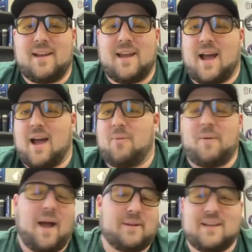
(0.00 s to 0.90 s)
And how
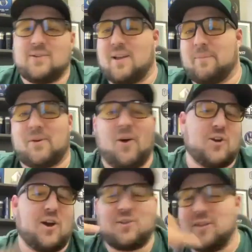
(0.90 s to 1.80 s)
I'm going to call
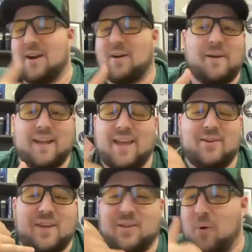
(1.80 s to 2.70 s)
Josh later and be like,
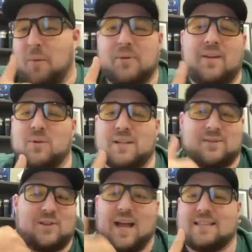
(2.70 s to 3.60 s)
hey, you won't believe what this
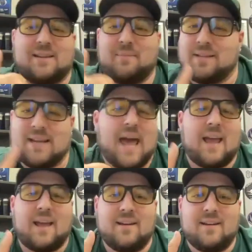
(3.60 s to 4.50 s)
client said to me today.
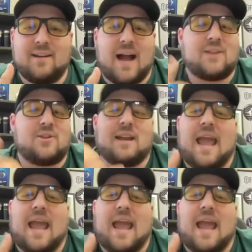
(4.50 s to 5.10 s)
I just had an